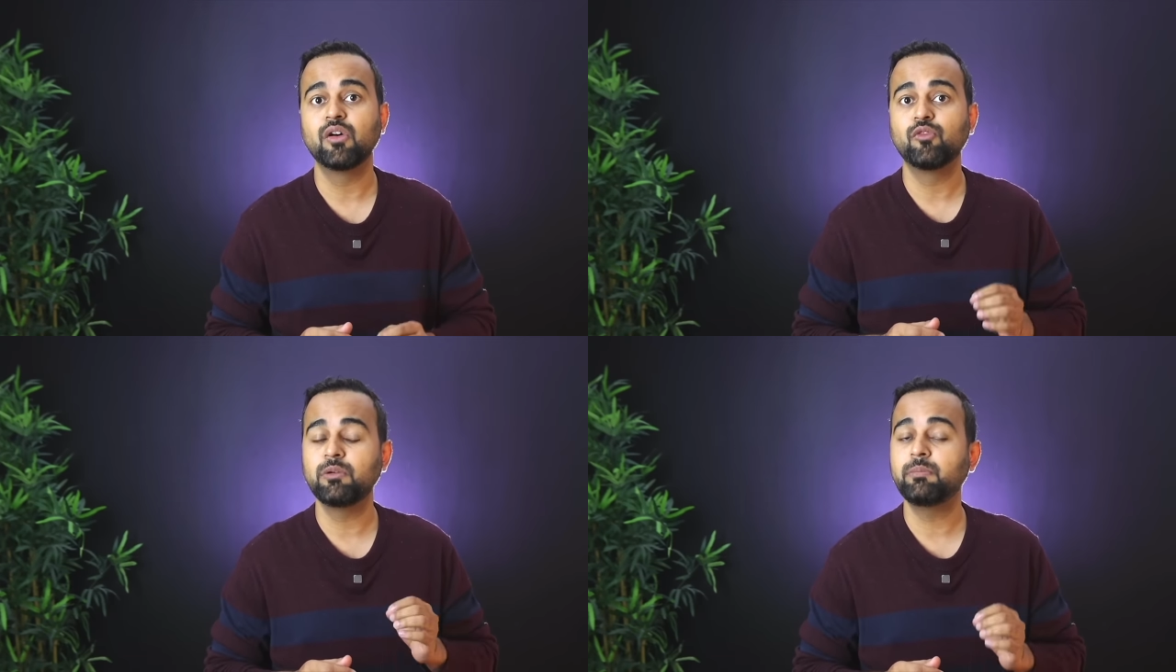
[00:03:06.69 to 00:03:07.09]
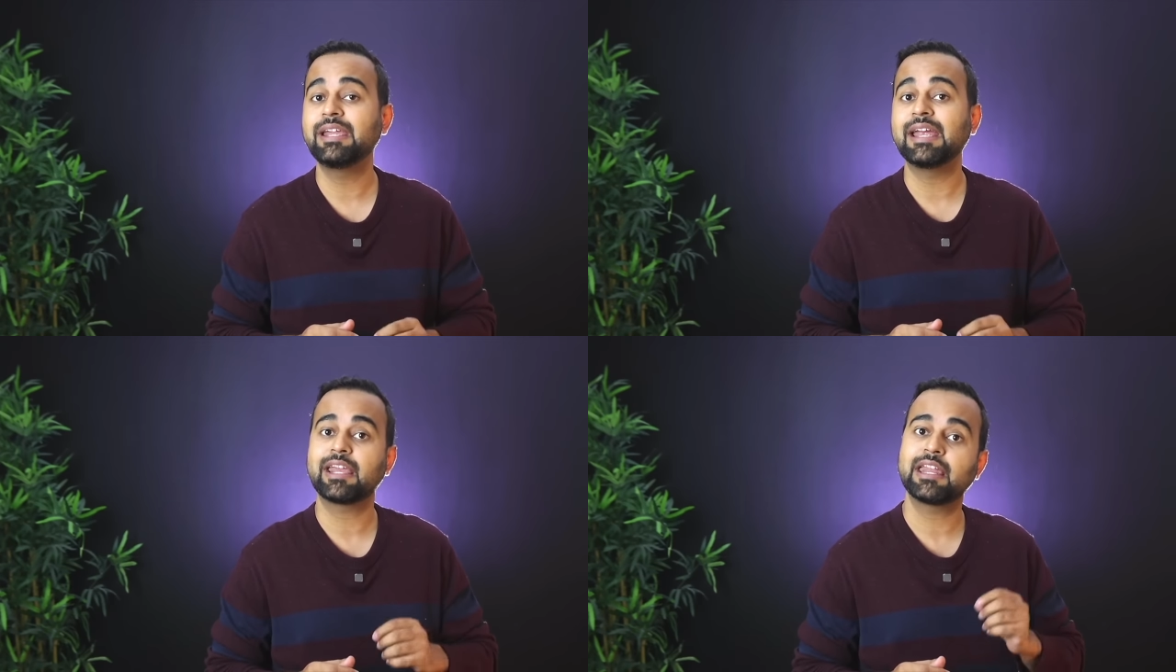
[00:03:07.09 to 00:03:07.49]
would be
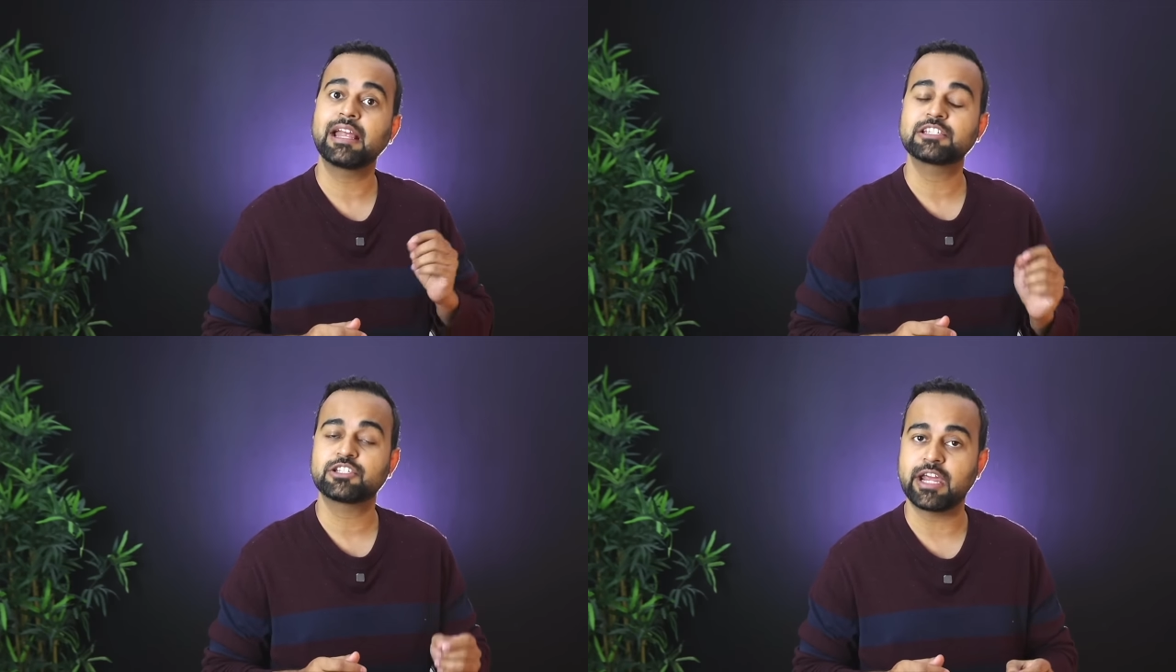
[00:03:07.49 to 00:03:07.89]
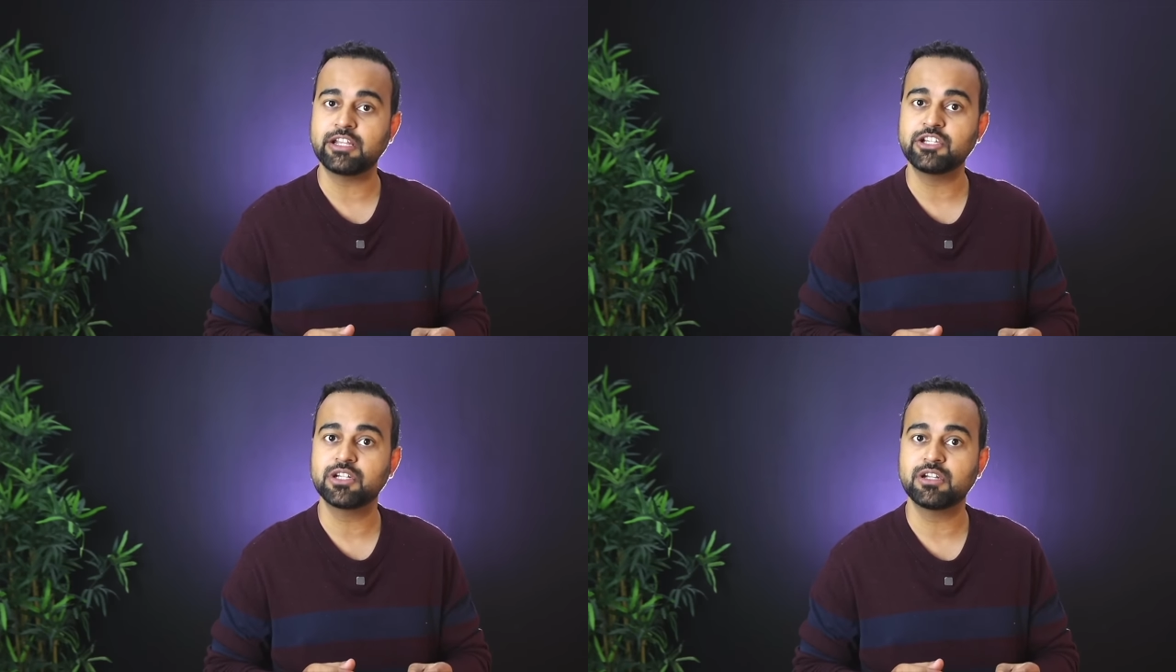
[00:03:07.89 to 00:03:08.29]
getting an
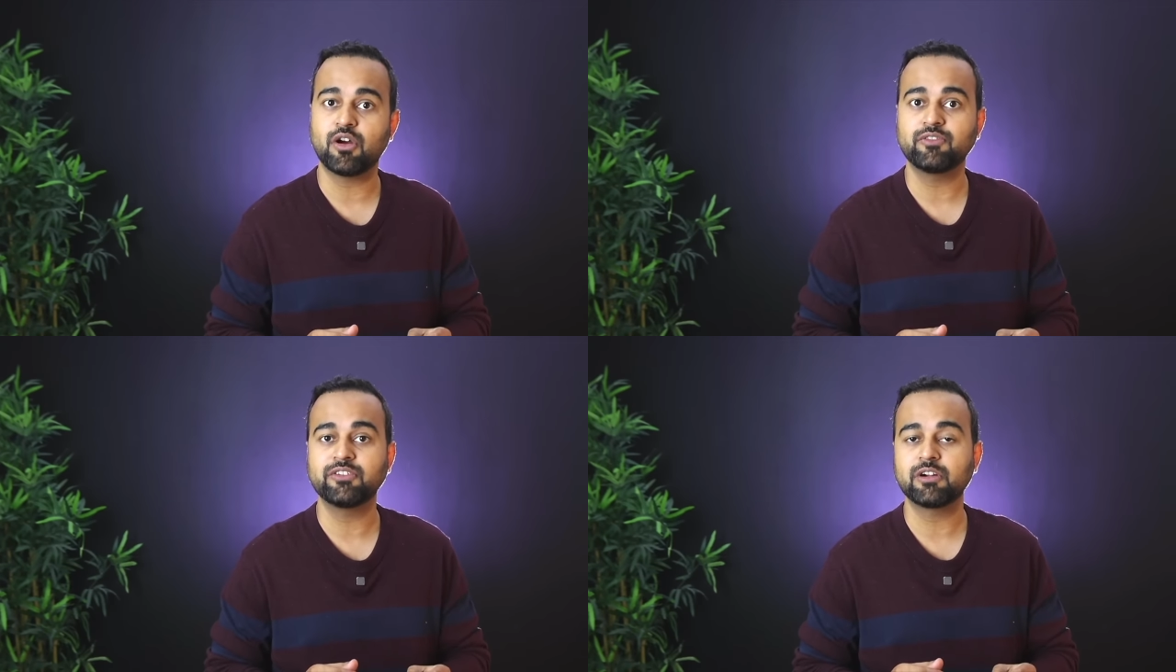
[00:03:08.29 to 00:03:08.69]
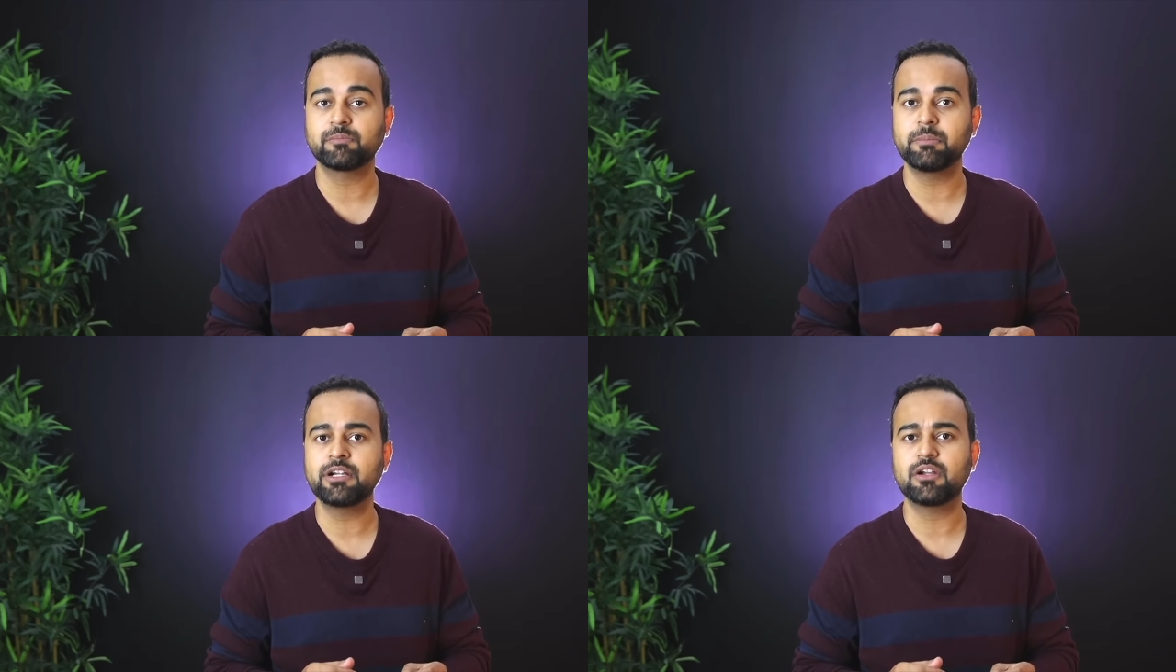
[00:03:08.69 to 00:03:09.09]
extension of the work
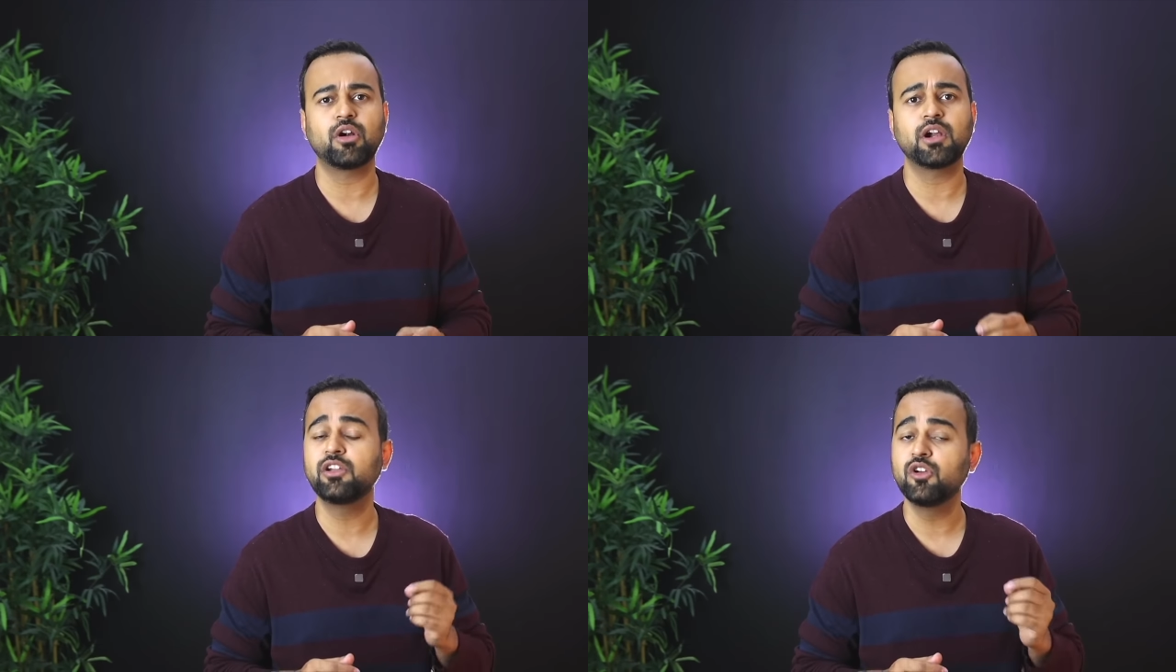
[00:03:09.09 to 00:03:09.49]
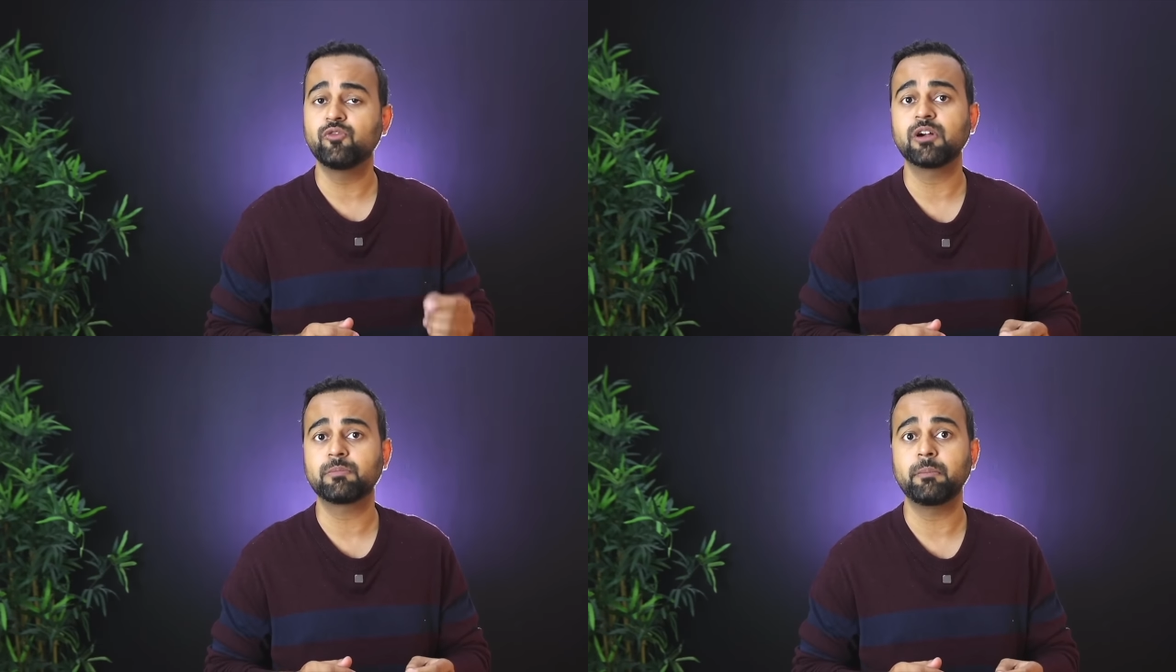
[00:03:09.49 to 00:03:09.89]
permit or a new
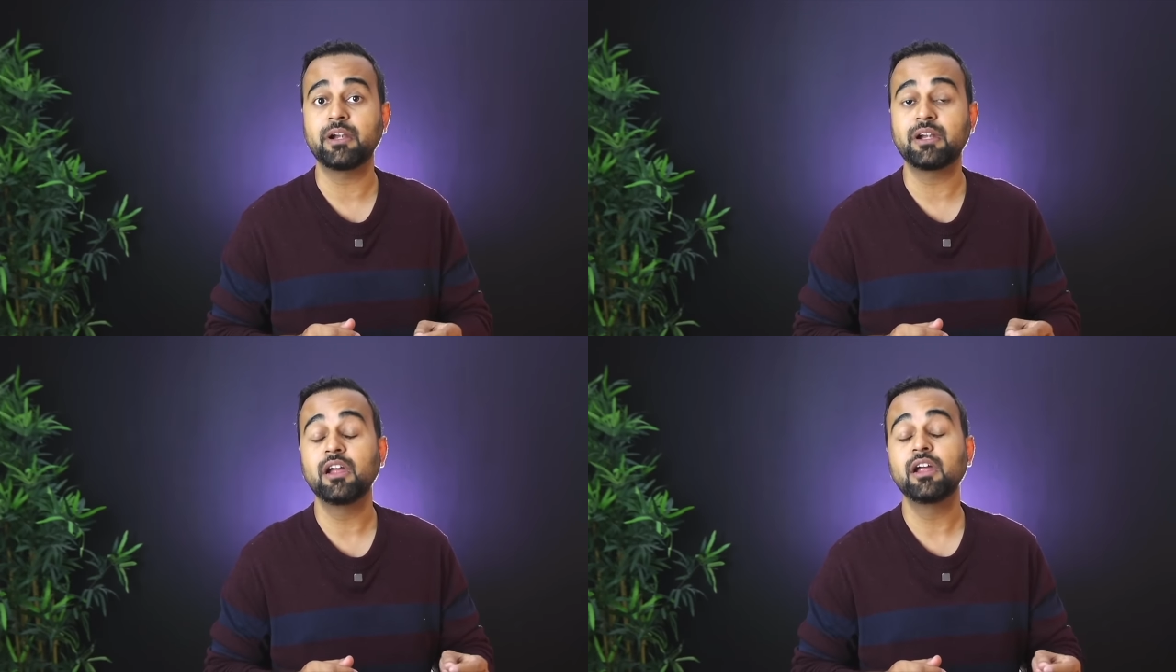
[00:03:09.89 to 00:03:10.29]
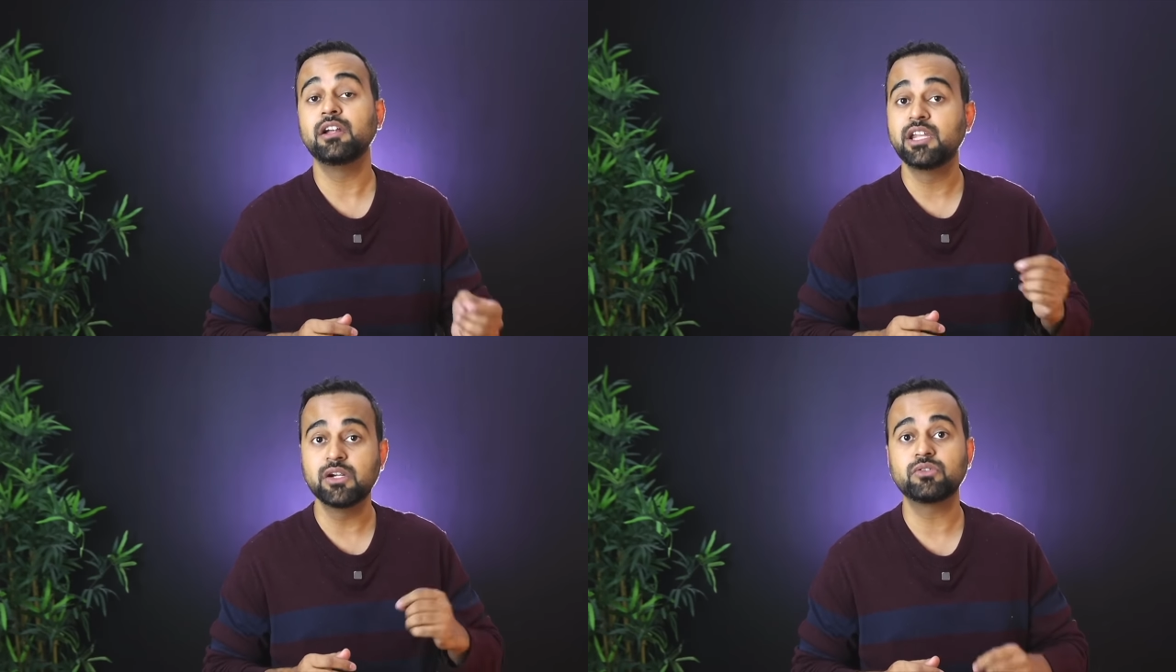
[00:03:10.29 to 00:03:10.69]
work permit
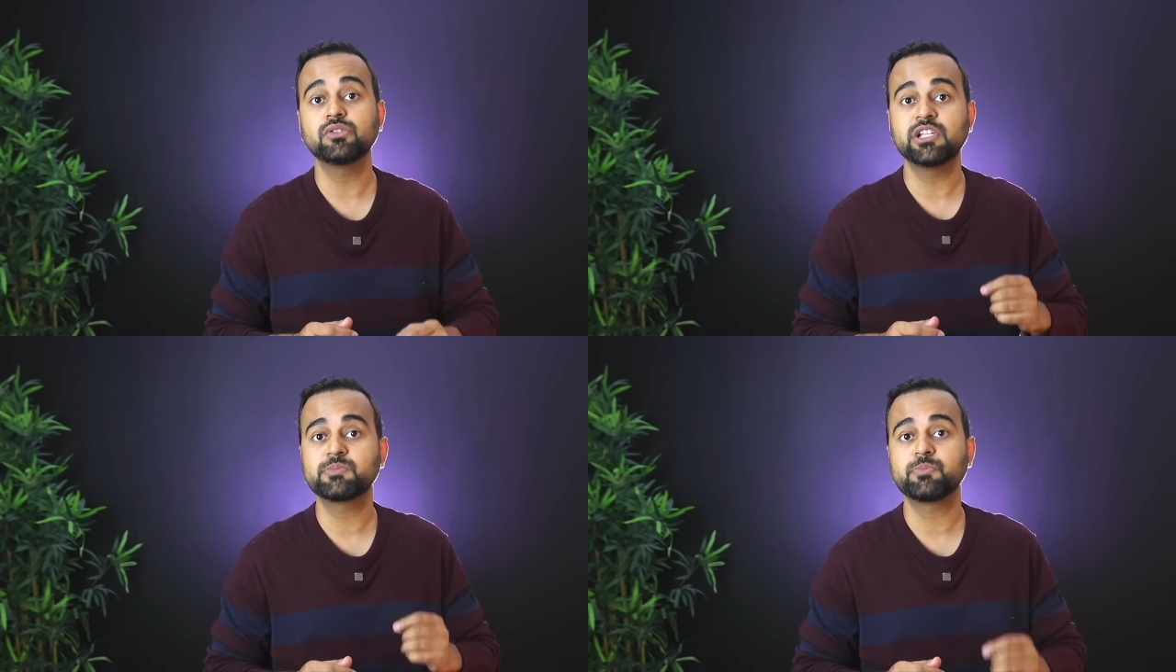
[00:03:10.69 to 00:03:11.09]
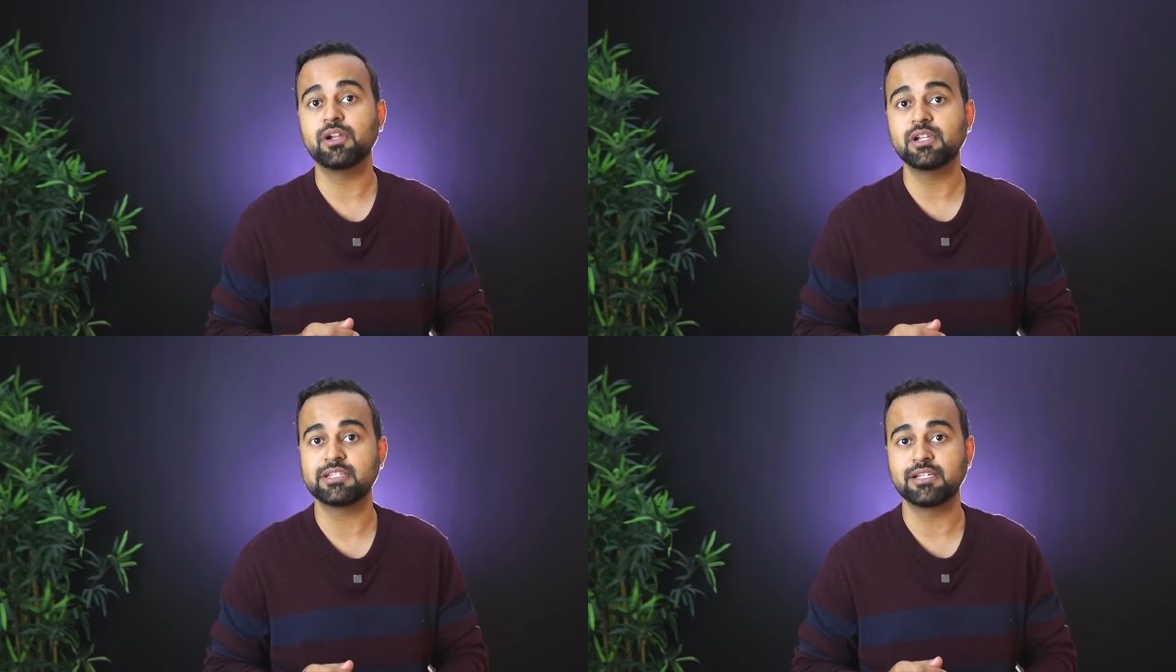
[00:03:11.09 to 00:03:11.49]
due to this
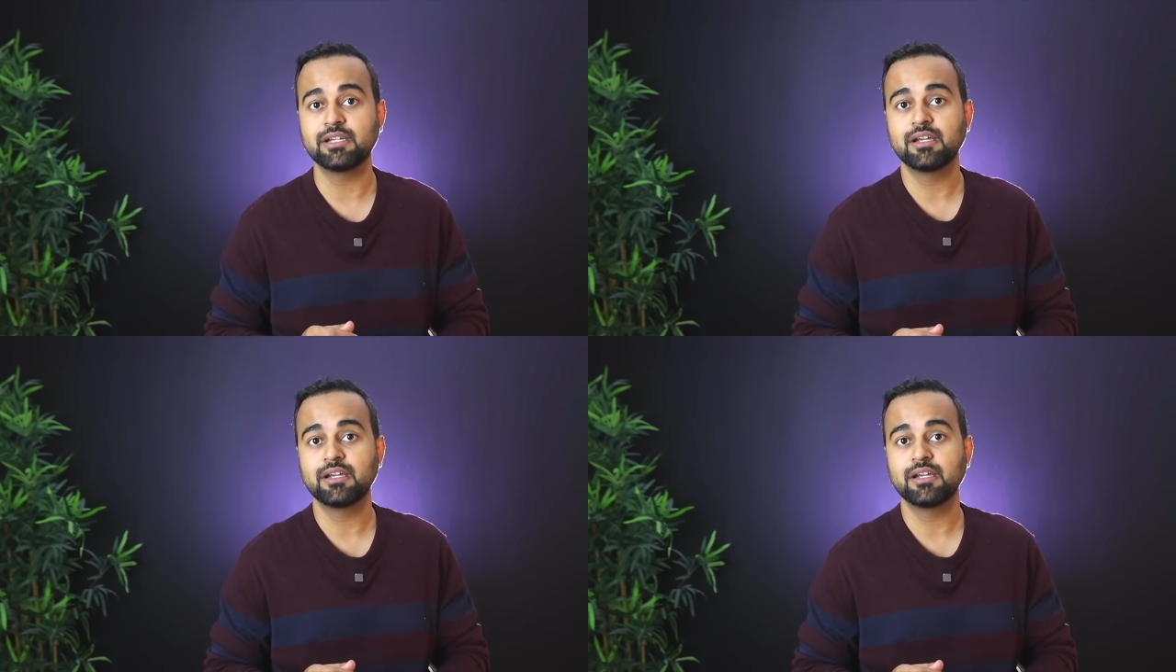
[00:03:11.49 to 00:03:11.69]
policy.